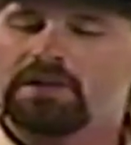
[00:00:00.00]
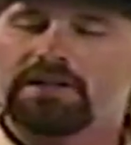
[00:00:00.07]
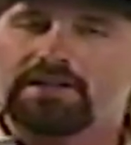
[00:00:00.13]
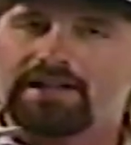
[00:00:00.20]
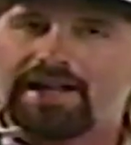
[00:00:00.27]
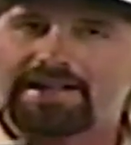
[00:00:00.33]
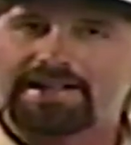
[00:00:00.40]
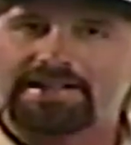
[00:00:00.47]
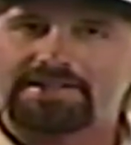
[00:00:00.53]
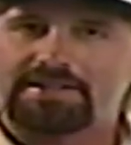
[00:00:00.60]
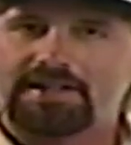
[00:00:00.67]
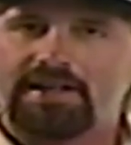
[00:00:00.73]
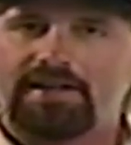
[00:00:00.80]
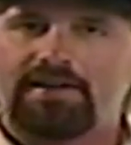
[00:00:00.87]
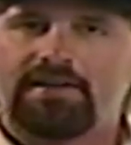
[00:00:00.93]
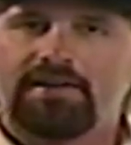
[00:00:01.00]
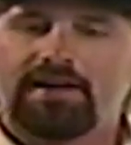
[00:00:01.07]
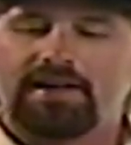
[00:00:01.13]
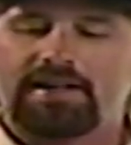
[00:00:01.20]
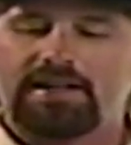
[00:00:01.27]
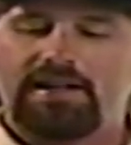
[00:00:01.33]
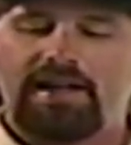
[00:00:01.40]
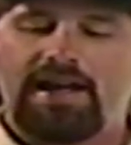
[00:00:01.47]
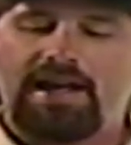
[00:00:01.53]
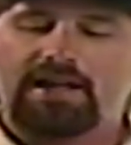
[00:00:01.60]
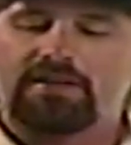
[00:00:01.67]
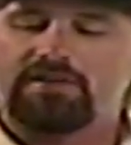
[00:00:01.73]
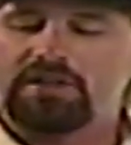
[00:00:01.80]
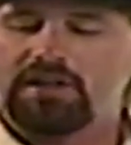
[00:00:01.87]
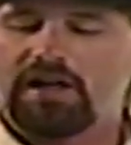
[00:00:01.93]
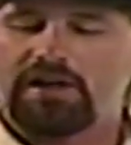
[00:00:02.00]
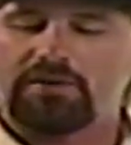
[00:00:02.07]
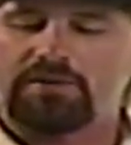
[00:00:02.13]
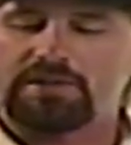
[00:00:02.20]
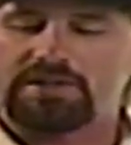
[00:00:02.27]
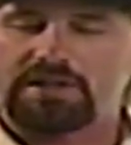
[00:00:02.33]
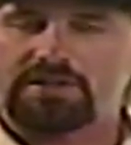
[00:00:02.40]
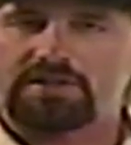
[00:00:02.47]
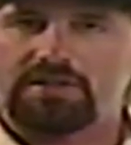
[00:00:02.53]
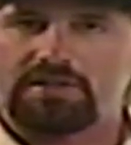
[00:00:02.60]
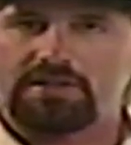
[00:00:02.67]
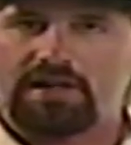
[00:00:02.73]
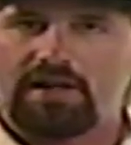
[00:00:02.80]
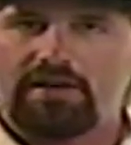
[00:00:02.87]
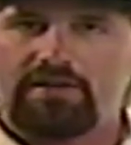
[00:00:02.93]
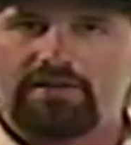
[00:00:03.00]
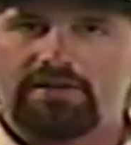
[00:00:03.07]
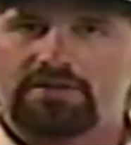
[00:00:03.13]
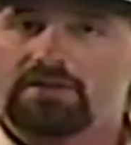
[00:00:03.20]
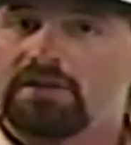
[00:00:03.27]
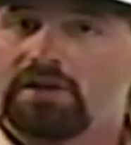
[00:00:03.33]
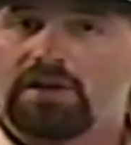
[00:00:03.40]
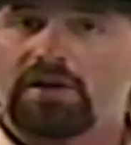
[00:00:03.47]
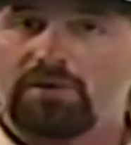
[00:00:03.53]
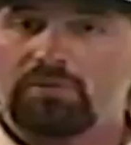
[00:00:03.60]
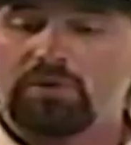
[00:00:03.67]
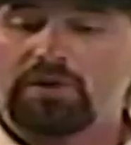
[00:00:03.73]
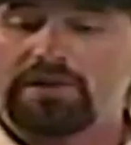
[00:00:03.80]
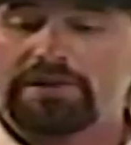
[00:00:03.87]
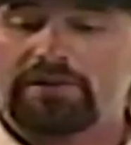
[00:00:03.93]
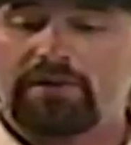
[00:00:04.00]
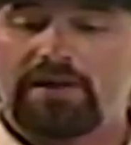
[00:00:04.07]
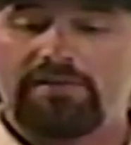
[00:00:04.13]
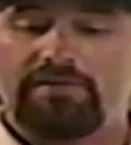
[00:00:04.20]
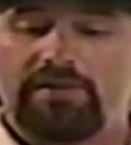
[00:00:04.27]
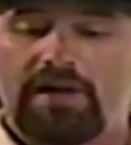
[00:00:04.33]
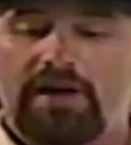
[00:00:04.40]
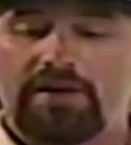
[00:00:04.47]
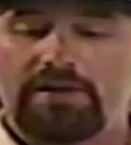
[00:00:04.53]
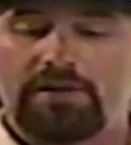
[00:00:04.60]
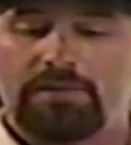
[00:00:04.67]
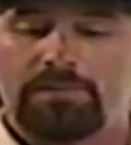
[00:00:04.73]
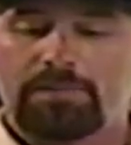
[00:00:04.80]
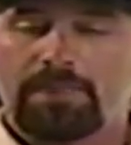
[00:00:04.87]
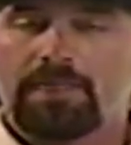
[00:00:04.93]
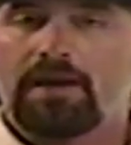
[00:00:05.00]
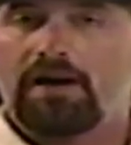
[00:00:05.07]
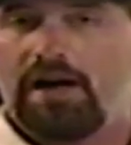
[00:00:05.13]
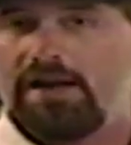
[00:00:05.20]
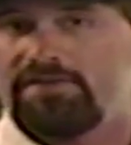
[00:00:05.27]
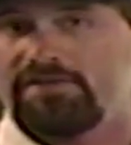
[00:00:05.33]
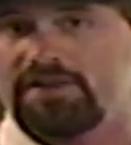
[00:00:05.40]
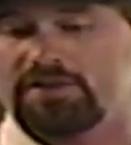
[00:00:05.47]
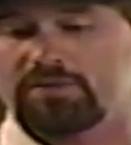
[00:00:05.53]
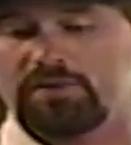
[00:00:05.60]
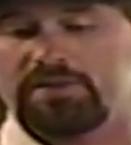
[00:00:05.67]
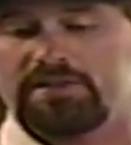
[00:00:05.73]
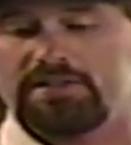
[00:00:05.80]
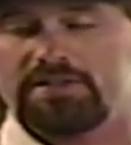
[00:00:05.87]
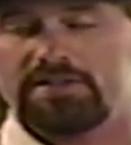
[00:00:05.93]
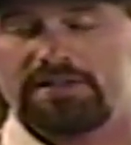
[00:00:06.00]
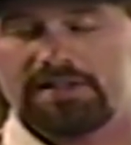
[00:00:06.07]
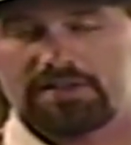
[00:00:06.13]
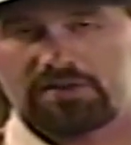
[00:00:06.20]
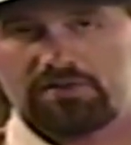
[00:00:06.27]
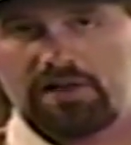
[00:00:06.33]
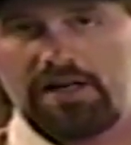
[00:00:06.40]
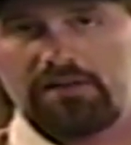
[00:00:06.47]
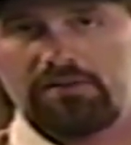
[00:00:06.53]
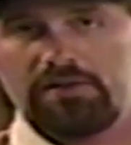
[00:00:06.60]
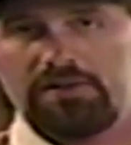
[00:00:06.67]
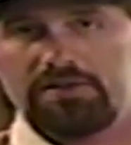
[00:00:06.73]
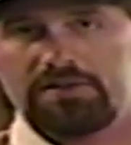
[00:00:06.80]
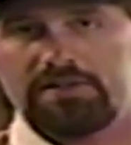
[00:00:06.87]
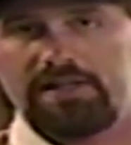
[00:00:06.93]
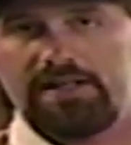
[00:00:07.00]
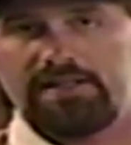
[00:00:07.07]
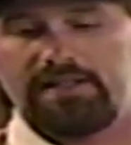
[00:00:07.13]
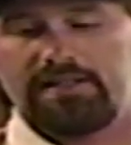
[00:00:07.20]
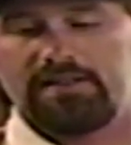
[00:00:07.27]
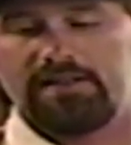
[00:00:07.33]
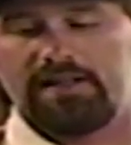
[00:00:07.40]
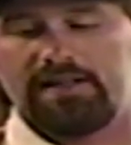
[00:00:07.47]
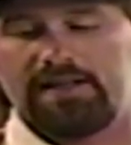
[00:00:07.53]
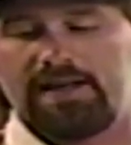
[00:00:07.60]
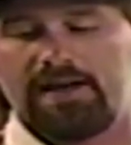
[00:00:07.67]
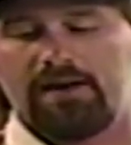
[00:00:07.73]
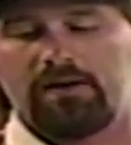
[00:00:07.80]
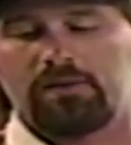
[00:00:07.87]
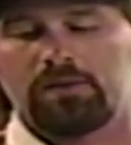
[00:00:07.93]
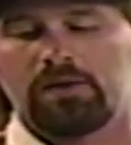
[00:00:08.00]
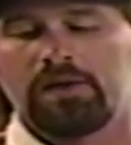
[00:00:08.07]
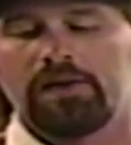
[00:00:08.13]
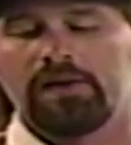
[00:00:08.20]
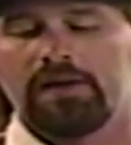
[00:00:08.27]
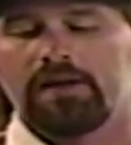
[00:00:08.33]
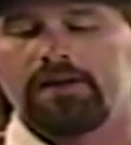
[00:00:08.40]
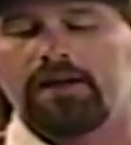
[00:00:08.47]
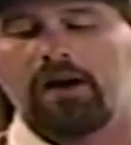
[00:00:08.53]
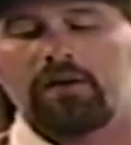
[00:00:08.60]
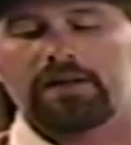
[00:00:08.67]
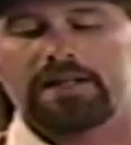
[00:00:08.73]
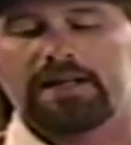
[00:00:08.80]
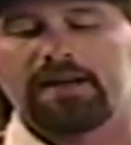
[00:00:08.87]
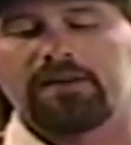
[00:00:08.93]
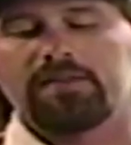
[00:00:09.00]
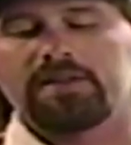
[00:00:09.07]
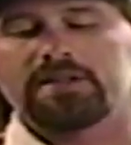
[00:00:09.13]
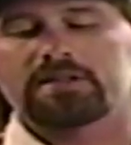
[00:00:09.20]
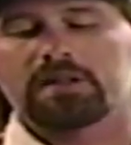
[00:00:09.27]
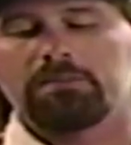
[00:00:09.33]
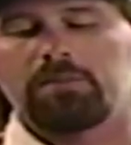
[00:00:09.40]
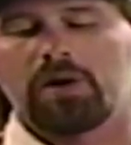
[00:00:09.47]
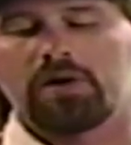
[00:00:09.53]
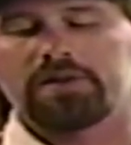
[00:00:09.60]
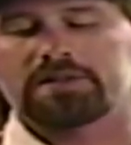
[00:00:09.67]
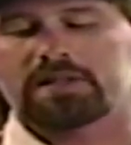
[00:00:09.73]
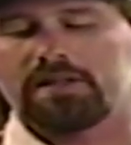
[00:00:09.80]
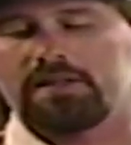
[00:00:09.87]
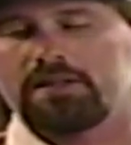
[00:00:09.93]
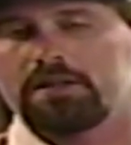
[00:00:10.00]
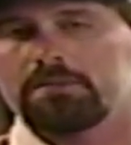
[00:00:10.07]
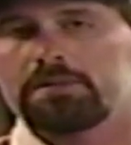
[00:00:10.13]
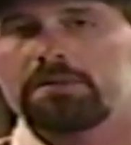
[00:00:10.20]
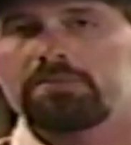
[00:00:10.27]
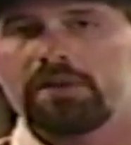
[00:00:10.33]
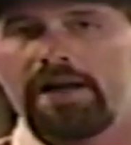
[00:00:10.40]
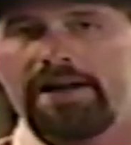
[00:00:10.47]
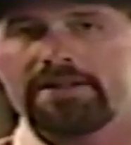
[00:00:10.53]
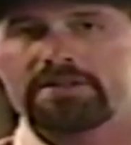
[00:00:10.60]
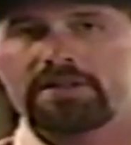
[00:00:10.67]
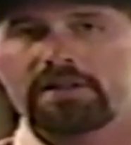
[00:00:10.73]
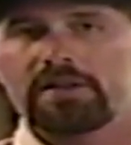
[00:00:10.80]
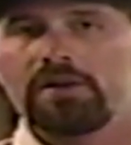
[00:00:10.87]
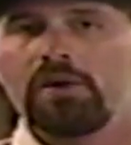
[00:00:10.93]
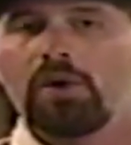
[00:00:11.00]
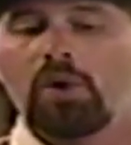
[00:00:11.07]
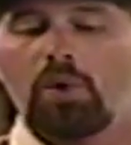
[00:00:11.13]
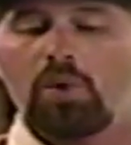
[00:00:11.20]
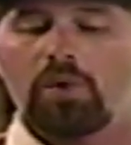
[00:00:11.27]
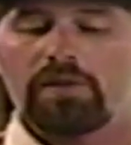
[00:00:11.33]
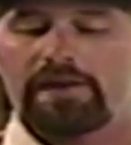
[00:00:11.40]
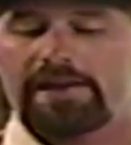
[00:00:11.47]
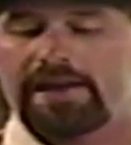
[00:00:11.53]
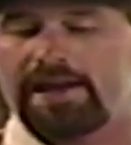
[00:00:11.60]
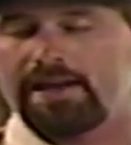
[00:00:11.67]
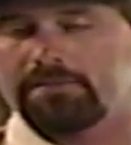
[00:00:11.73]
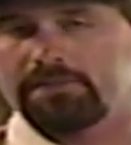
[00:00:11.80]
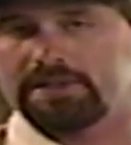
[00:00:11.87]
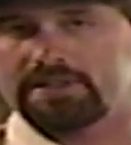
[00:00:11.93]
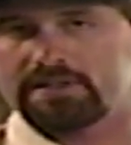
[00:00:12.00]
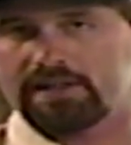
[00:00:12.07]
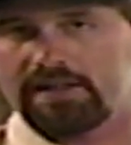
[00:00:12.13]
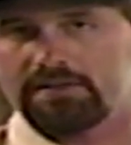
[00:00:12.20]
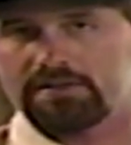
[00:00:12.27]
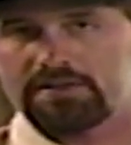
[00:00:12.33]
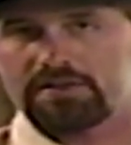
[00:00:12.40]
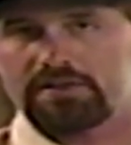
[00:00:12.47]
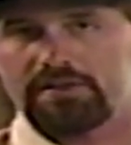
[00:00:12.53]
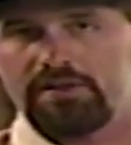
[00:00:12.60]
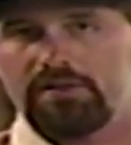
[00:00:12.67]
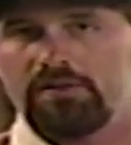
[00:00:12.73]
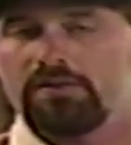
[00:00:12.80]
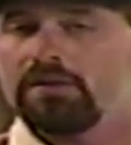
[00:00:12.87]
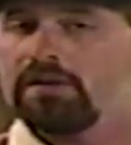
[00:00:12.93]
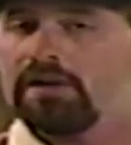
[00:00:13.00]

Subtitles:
Like I said, get a heck of a lot of resistance out of this, a really great value. I fish with these disc drag reels day in, day out. Now again, these components can either be plastic or they can be stainless steel.